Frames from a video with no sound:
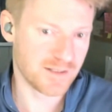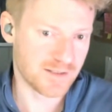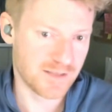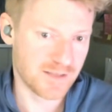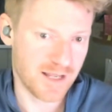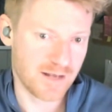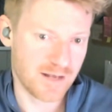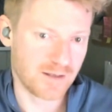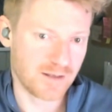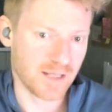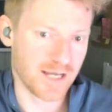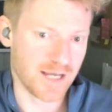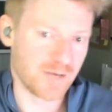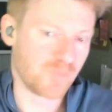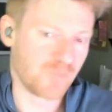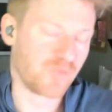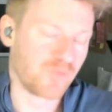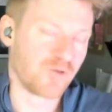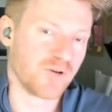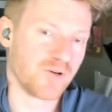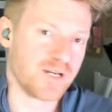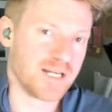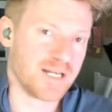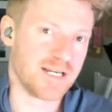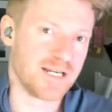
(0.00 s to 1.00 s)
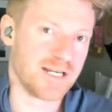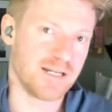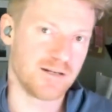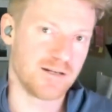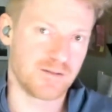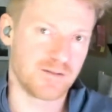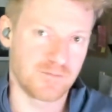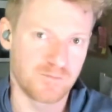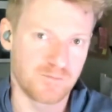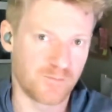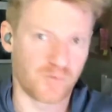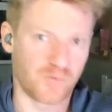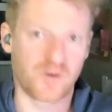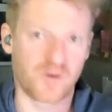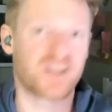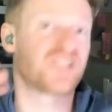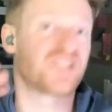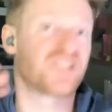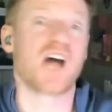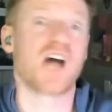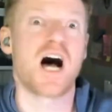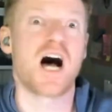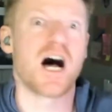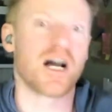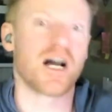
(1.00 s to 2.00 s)
that like
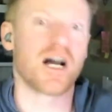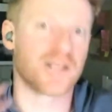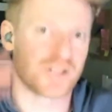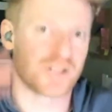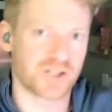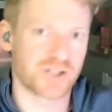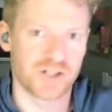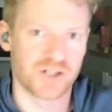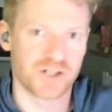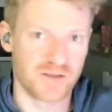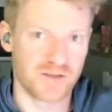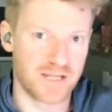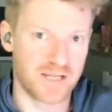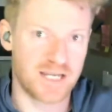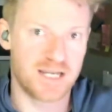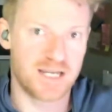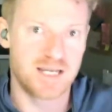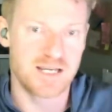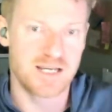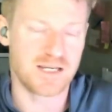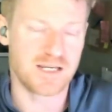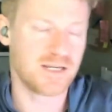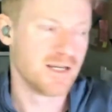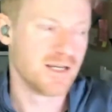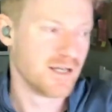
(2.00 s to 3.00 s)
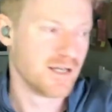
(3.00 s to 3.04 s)
presage the